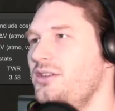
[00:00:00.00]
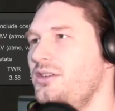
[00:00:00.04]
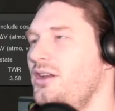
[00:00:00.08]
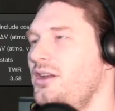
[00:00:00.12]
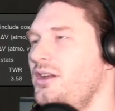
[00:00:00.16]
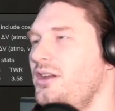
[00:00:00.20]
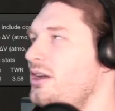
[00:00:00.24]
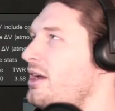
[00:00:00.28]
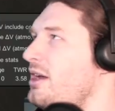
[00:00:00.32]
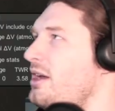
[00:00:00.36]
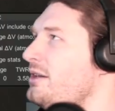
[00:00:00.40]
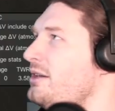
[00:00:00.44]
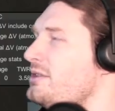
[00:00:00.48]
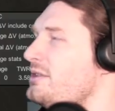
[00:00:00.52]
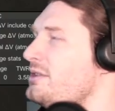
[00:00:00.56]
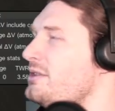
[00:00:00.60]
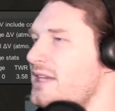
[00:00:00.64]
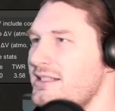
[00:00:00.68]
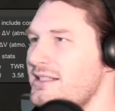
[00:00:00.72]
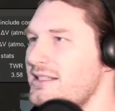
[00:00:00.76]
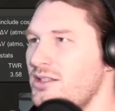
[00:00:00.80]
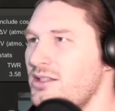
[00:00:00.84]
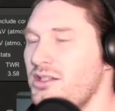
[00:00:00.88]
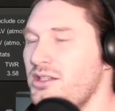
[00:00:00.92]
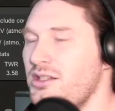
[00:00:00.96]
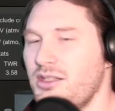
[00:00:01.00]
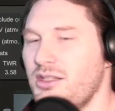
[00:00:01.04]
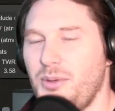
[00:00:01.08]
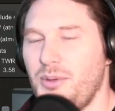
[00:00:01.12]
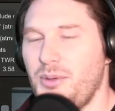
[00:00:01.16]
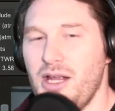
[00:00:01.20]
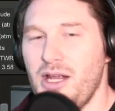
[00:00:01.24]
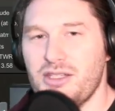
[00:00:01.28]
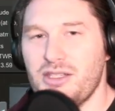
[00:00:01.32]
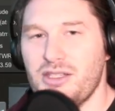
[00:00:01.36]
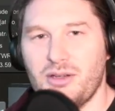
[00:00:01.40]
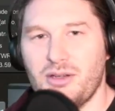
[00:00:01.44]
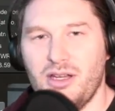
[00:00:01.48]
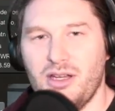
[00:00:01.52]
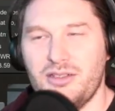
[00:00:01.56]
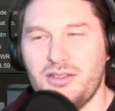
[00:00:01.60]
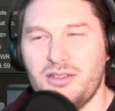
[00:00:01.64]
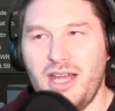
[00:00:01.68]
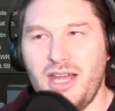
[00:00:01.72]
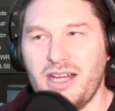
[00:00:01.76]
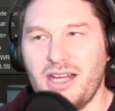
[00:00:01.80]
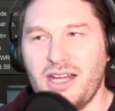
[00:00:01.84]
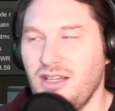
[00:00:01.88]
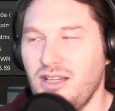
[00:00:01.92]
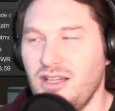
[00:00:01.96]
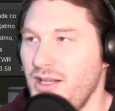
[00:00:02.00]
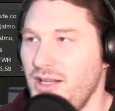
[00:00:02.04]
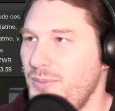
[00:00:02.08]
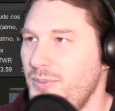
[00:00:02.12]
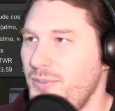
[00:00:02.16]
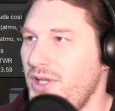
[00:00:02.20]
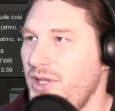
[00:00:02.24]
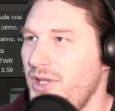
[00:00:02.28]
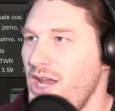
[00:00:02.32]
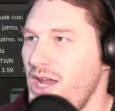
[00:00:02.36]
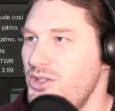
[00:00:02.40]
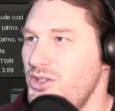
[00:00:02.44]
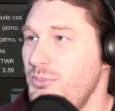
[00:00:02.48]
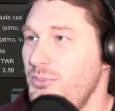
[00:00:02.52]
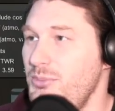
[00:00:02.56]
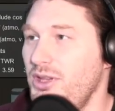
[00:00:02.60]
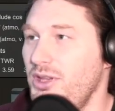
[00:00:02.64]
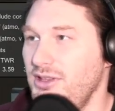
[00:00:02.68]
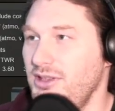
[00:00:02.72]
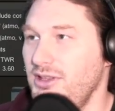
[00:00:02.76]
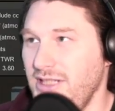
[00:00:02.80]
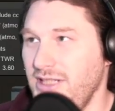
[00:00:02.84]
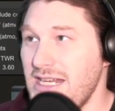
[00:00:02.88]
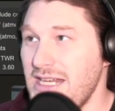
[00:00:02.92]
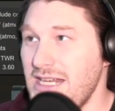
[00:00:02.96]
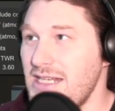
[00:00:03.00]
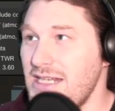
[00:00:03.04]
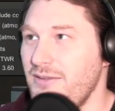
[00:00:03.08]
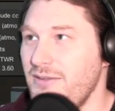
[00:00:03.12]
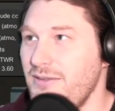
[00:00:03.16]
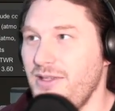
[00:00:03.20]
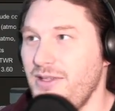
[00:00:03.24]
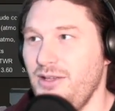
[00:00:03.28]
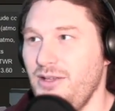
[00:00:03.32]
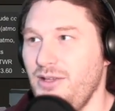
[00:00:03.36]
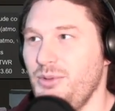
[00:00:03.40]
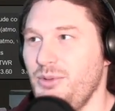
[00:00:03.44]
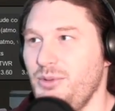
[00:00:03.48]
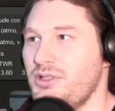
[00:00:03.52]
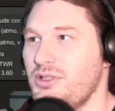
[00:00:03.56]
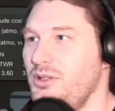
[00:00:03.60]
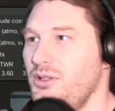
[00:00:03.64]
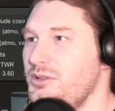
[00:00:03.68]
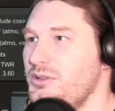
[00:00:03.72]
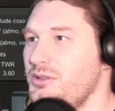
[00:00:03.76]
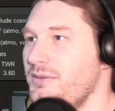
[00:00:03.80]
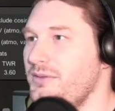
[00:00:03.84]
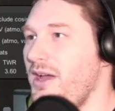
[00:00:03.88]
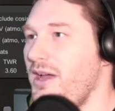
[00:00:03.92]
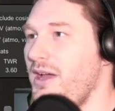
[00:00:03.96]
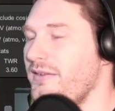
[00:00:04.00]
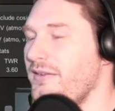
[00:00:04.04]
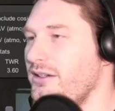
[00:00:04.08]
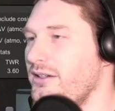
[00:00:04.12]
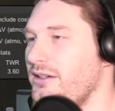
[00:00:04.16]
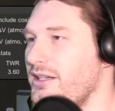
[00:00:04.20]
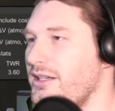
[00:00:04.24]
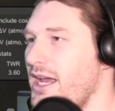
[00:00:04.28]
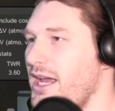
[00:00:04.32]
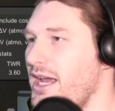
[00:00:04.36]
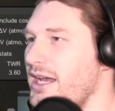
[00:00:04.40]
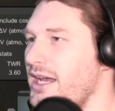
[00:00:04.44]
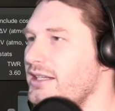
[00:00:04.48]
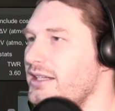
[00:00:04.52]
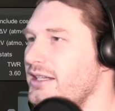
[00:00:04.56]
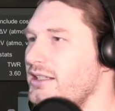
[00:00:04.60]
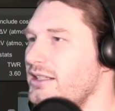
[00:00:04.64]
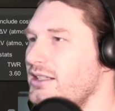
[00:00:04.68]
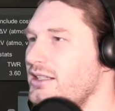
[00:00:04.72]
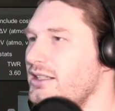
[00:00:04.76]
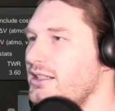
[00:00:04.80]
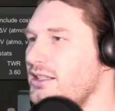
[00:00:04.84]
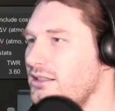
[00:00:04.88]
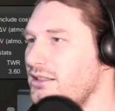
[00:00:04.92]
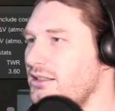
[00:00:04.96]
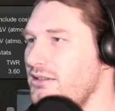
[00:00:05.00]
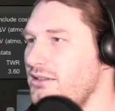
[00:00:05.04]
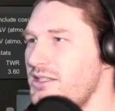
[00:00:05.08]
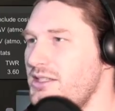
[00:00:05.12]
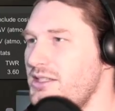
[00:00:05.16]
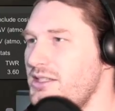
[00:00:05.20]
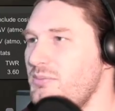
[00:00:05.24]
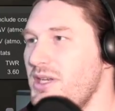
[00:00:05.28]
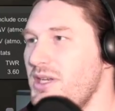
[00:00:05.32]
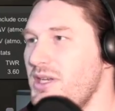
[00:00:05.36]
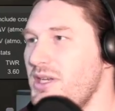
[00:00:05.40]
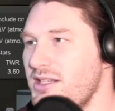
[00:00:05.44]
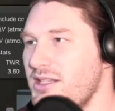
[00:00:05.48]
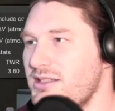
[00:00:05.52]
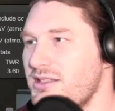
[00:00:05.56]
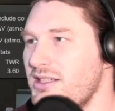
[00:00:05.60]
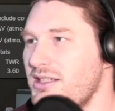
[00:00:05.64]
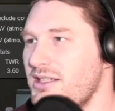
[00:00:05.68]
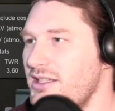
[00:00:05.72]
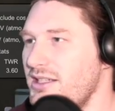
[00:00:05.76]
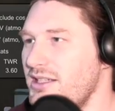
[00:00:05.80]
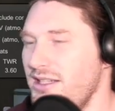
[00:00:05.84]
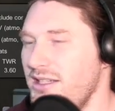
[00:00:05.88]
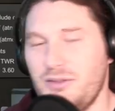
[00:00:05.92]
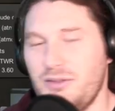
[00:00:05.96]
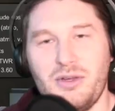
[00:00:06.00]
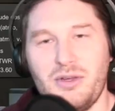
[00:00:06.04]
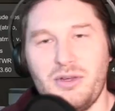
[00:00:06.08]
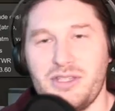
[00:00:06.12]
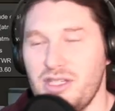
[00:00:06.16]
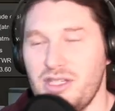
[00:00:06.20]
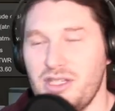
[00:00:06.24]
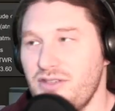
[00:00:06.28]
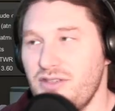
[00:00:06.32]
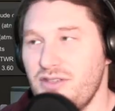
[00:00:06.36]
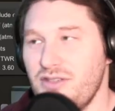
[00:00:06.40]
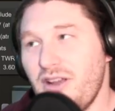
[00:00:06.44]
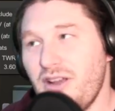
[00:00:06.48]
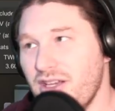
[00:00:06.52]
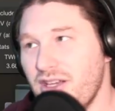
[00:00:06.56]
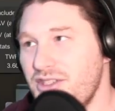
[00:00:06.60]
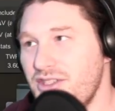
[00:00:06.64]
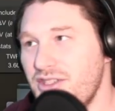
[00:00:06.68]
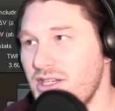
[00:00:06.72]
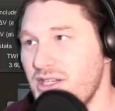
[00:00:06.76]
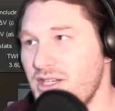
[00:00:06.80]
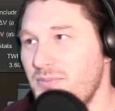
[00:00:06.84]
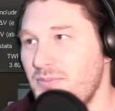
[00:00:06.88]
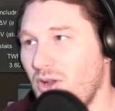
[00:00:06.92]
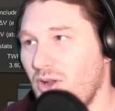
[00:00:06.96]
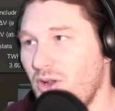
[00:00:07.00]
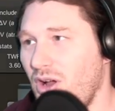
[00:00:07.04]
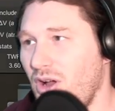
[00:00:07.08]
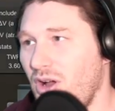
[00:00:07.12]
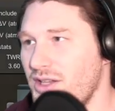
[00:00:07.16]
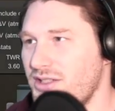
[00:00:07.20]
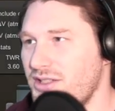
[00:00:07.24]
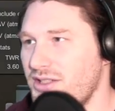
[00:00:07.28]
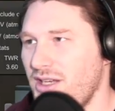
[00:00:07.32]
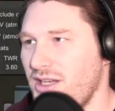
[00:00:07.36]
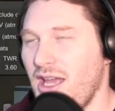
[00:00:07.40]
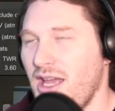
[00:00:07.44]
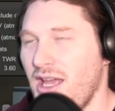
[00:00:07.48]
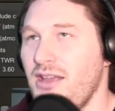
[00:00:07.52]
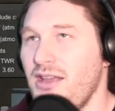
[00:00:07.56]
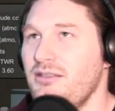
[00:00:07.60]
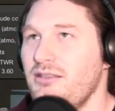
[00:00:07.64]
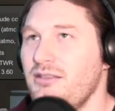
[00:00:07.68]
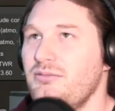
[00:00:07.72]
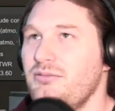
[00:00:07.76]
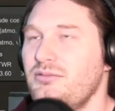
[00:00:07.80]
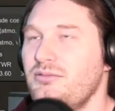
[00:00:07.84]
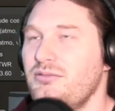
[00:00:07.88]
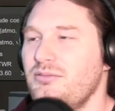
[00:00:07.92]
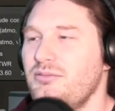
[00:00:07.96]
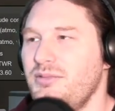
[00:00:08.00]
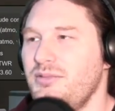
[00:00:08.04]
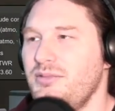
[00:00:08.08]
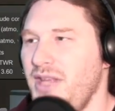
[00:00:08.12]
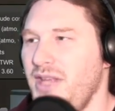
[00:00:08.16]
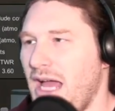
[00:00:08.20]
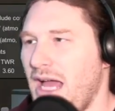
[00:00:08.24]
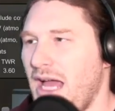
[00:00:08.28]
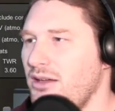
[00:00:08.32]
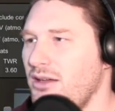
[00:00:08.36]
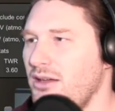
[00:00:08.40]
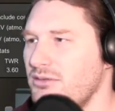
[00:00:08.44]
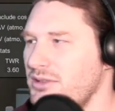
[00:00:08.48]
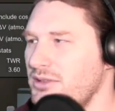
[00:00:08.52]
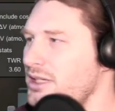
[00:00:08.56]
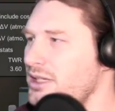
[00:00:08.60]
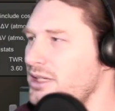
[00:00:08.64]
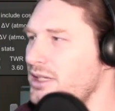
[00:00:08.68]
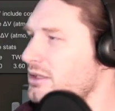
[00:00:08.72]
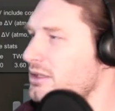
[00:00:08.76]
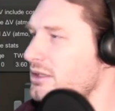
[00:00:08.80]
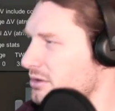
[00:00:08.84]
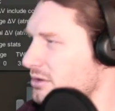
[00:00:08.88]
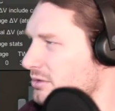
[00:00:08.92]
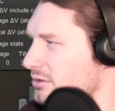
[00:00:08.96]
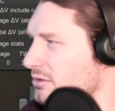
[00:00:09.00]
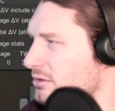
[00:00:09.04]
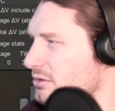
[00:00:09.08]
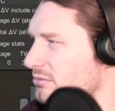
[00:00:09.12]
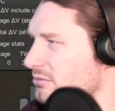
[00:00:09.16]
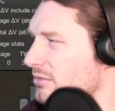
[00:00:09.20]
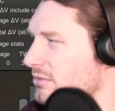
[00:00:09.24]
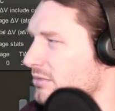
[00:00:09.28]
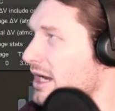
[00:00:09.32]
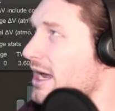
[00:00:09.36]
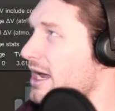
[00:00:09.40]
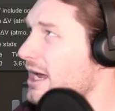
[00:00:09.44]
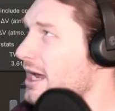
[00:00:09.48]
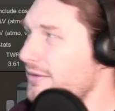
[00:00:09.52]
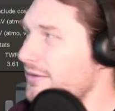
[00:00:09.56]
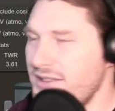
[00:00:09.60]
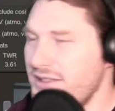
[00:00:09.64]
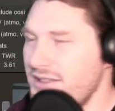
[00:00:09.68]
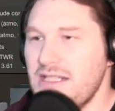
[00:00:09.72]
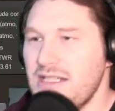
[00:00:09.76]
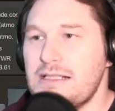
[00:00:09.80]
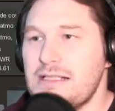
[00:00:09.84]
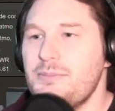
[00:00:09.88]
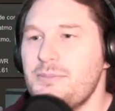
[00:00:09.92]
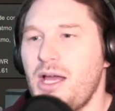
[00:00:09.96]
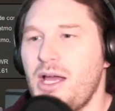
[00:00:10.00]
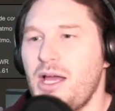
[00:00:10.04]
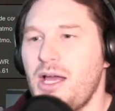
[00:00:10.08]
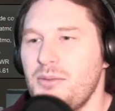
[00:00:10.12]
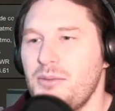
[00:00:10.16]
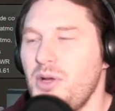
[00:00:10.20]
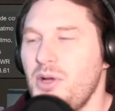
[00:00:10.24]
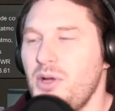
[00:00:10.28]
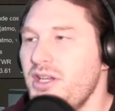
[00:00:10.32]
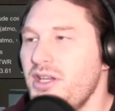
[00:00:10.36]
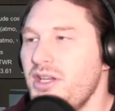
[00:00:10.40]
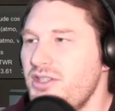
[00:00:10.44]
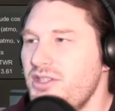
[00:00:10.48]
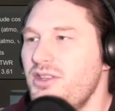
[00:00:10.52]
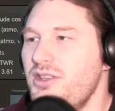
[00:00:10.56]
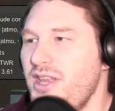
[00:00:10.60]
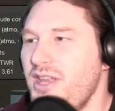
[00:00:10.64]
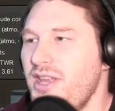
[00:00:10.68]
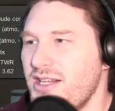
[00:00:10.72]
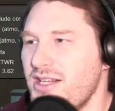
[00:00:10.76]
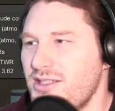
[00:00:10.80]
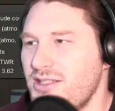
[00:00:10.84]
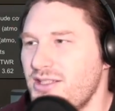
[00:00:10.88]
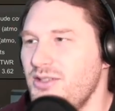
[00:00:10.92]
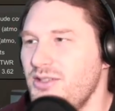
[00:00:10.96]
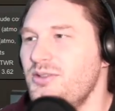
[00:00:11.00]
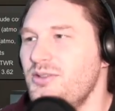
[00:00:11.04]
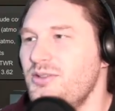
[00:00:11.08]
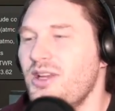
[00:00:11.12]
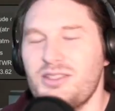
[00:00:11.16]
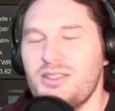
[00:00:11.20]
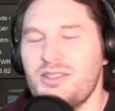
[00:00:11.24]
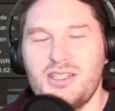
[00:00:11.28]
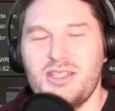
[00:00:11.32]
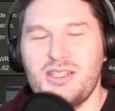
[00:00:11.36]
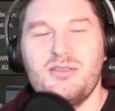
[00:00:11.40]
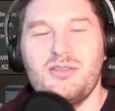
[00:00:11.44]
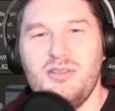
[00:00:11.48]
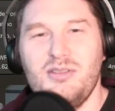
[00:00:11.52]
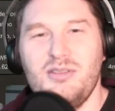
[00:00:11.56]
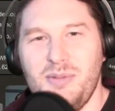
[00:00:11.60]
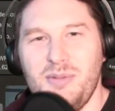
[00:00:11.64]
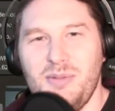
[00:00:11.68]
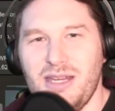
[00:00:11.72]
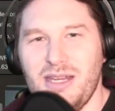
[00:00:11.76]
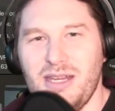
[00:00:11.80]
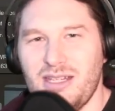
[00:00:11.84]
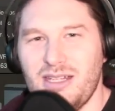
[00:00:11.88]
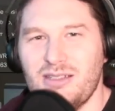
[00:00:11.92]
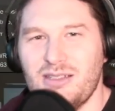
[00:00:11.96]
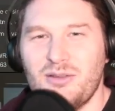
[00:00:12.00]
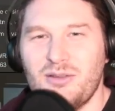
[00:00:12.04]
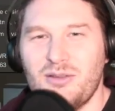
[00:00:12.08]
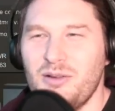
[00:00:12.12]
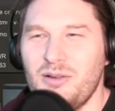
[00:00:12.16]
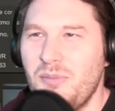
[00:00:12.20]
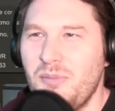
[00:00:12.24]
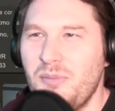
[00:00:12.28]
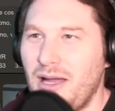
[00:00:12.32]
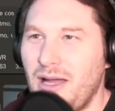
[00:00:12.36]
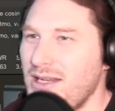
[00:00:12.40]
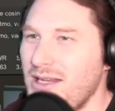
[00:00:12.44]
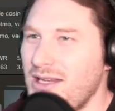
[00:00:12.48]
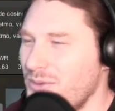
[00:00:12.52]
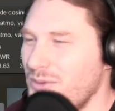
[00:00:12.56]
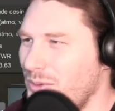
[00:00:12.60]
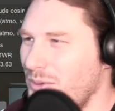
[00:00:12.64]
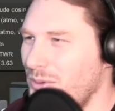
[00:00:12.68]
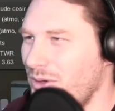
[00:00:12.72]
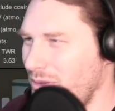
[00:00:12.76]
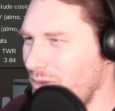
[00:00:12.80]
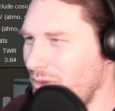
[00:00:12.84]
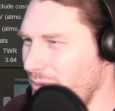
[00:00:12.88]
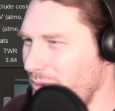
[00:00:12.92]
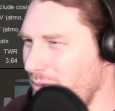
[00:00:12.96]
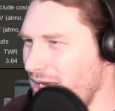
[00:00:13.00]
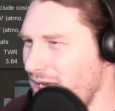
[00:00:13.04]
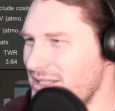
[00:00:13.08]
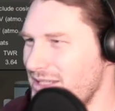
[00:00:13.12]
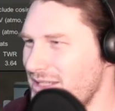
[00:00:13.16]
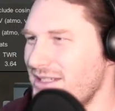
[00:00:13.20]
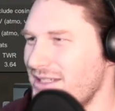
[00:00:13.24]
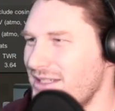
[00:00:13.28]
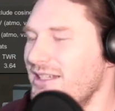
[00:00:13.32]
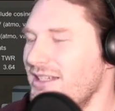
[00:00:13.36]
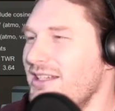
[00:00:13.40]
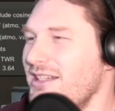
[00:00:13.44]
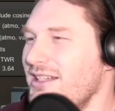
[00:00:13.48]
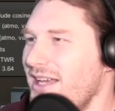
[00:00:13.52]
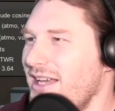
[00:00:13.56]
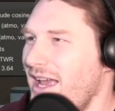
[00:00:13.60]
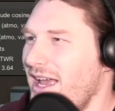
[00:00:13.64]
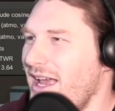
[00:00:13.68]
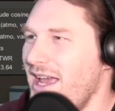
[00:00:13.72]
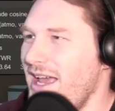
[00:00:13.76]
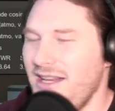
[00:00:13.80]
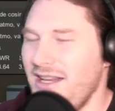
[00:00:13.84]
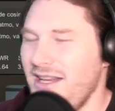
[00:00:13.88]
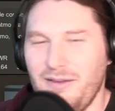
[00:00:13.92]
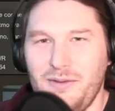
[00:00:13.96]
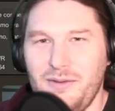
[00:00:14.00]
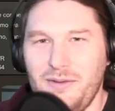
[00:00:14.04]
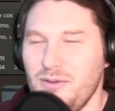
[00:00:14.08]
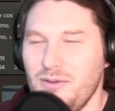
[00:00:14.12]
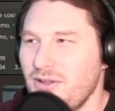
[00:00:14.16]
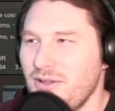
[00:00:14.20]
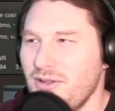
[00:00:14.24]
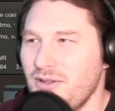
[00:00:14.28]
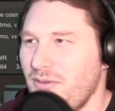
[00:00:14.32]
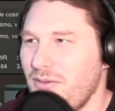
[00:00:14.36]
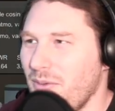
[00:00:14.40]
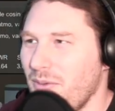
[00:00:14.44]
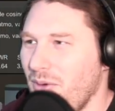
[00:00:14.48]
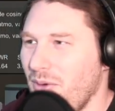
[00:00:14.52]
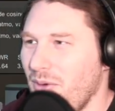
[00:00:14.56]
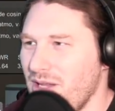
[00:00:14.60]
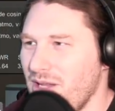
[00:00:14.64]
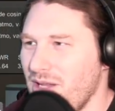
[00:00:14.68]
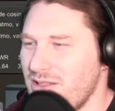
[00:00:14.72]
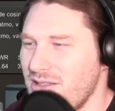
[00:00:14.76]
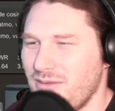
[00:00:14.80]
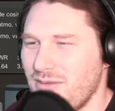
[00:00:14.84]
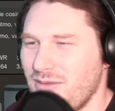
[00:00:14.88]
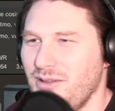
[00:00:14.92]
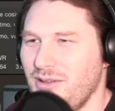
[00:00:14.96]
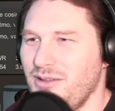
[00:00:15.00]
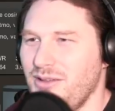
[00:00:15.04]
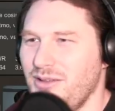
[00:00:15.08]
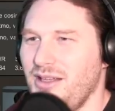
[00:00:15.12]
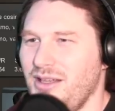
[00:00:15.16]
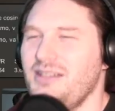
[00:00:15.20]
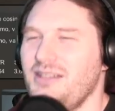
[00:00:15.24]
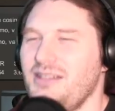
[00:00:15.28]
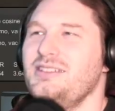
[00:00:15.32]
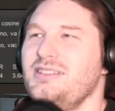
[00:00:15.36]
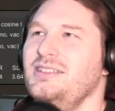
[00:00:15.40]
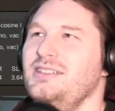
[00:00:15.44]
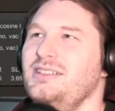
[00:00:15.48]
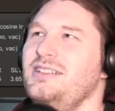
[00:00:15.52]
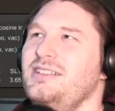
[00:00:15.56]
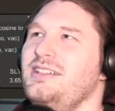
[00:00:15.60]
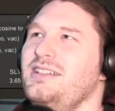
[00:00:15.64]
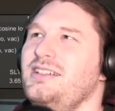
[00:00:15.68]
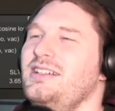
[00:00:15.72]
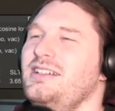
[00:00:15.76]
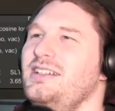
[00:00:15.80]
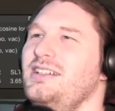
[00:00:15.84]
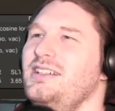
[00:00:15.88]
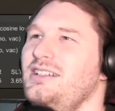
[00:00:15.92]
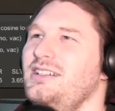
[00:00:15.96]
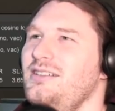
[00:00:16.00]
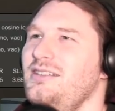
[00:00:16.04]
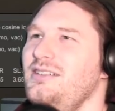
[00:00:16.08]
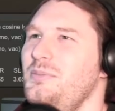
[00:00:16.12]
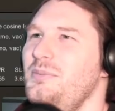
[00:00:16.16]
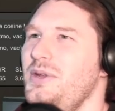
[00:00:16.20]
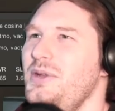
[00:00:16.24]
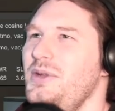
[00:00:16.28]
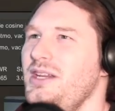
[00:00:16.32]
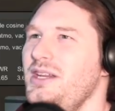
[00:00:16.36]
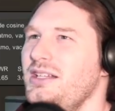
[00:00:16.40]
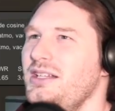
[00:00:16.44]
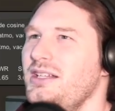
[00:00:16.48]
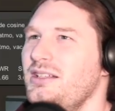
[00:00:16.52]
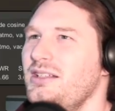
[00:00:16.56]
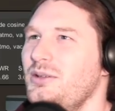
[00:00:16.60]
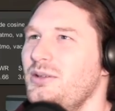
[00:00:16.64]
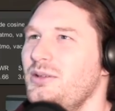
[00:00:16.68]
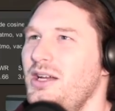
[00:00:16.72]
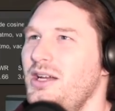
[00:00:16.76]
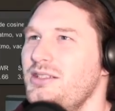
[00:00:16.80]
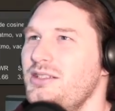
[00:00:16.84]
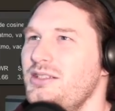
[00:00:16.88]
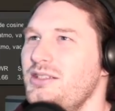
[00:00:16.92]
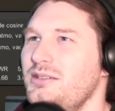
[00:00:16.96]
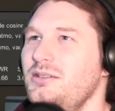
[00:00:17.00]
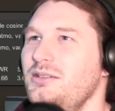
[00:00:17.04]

I wasn't actually looking at the price tag on it, but I do believe it was close to 500k, which means this wasn't a very cheap launch, and I have a decent amount of money thanks to constantly repeating the mine ore quest and a few different ones. I think repeating the quest.